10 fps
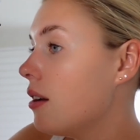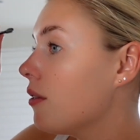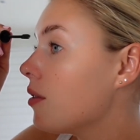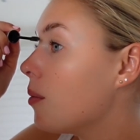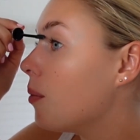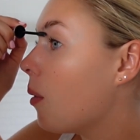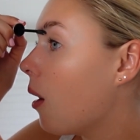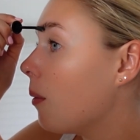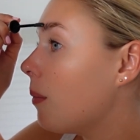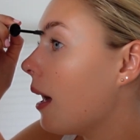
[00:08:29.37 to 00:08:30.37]
From what
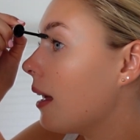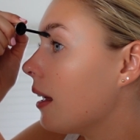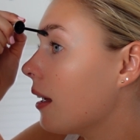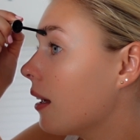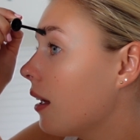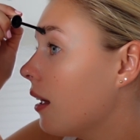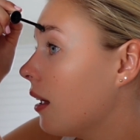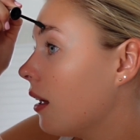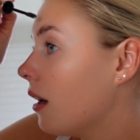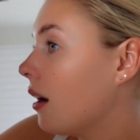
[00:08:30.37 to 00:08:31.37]
I'm paying,
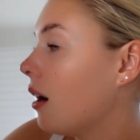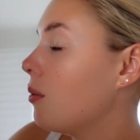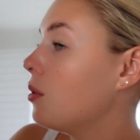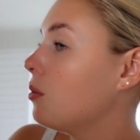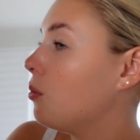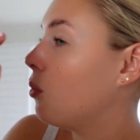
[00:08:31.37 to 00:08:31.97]
I would